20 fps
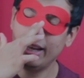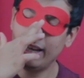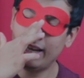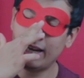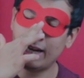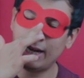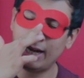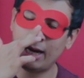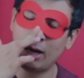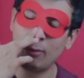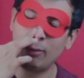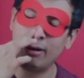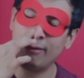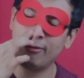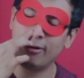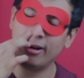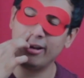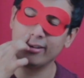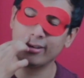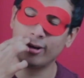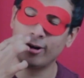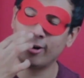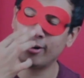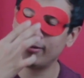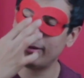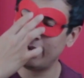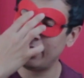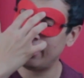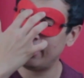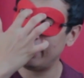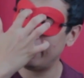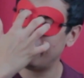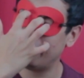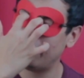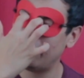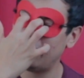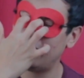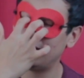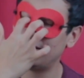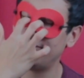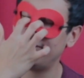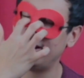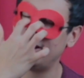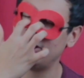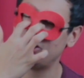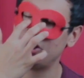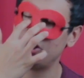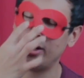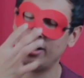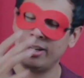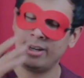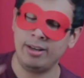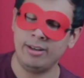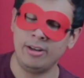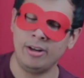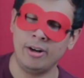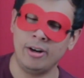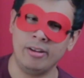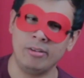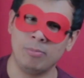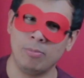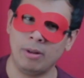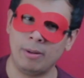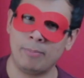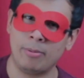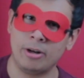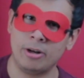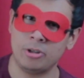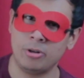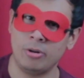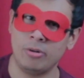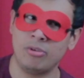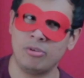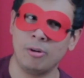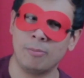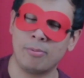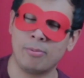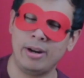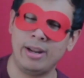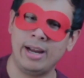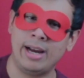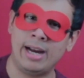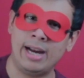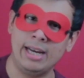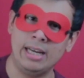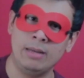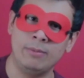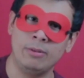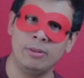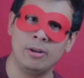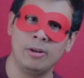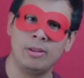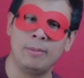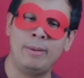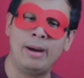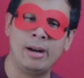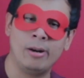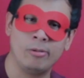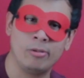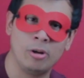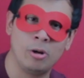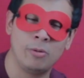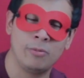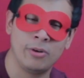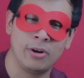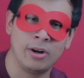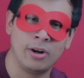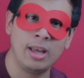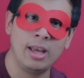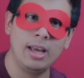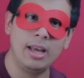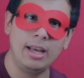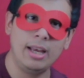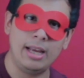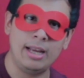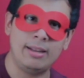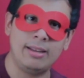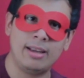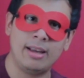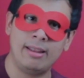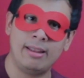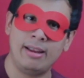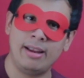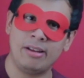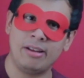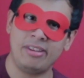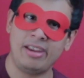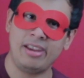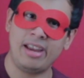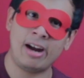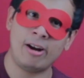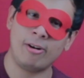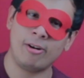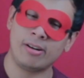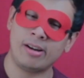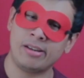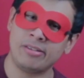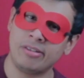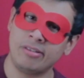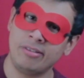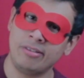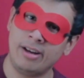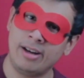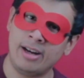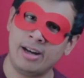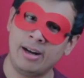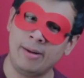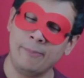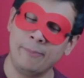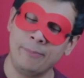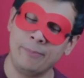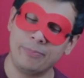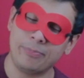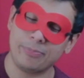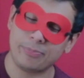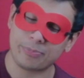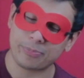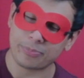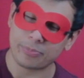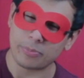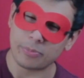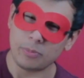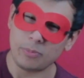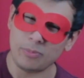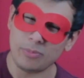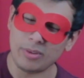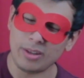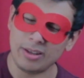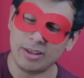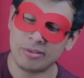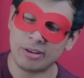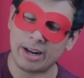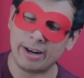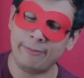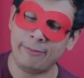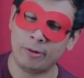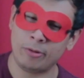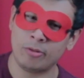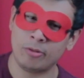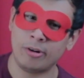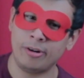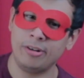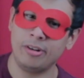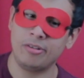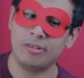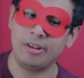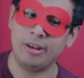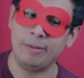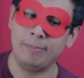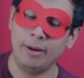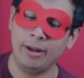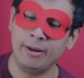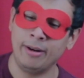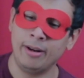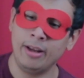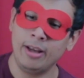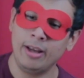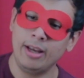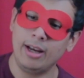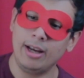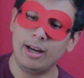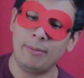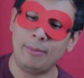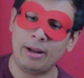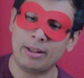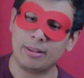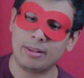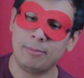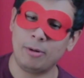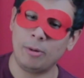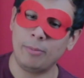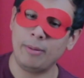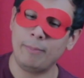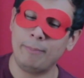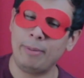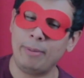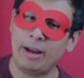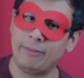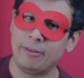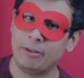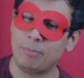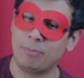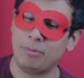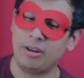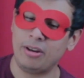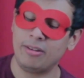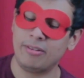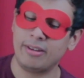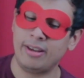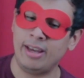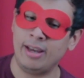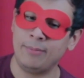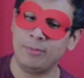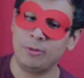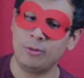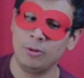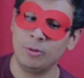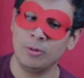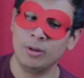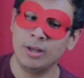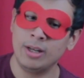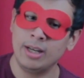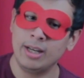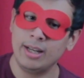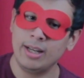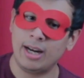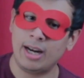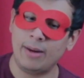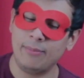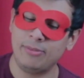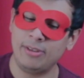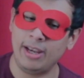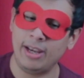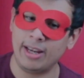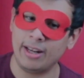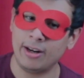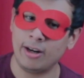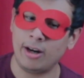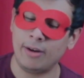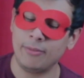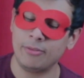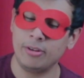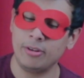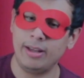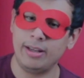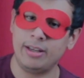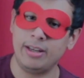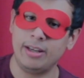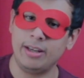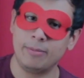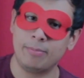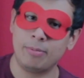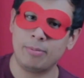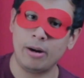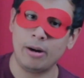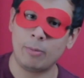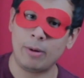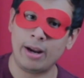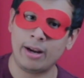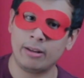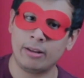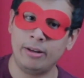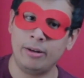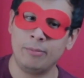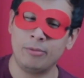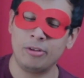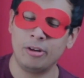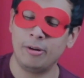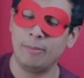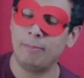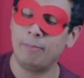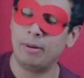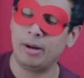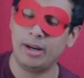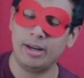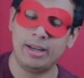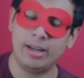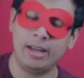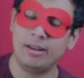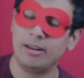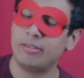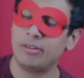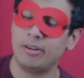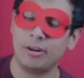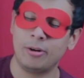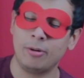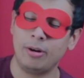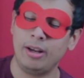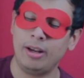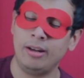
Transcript: However, his heart elevation and, you know, his blood pressure is still pretty high, even though the battle's over, indicated that, yes, the hourglass is, side effects are starting to seep in. At the moment, Beth is pleading to him to take it off so that he could probably regulate himself, but he doesn't agree.